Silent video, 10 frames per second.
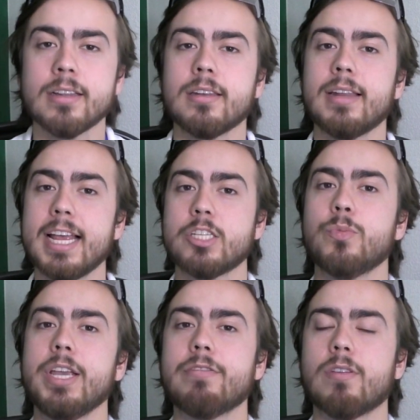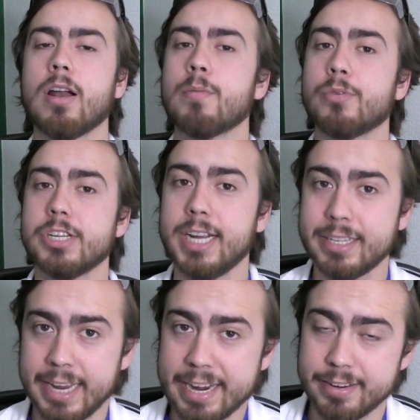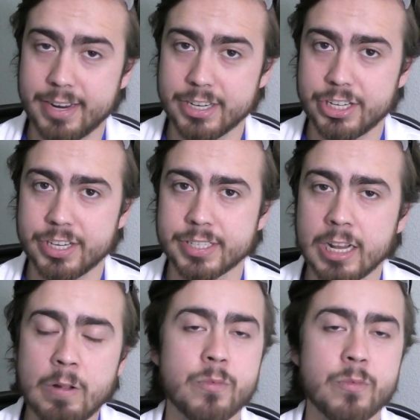Last week for our projectile launchers,